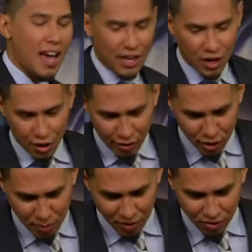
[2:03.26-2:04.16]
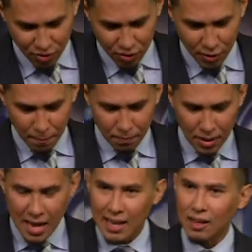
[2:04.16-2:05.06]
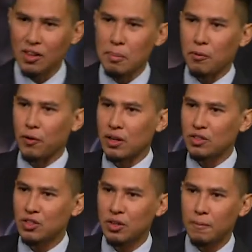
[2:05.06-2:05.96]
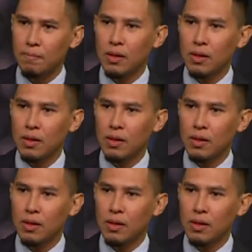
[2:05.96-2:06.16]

and encouragement. Now tell me, friends,